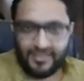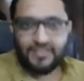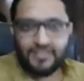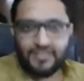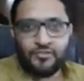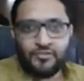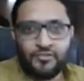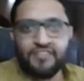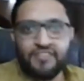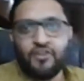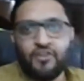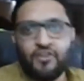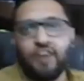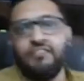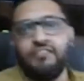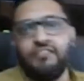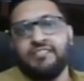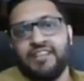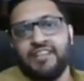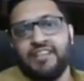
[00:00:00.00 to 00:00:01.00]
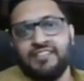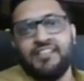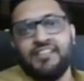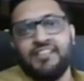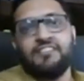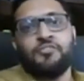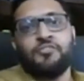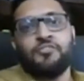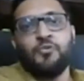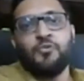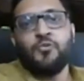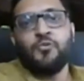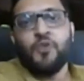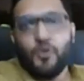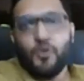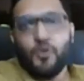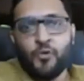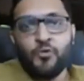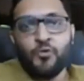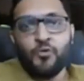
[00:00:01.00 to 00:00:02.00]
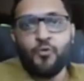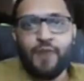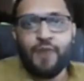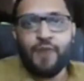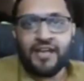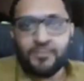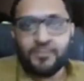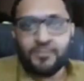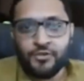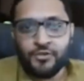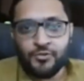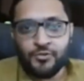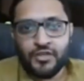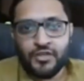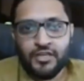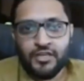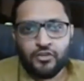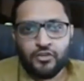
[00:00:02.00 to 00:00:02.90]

so it's always others who who do bad to you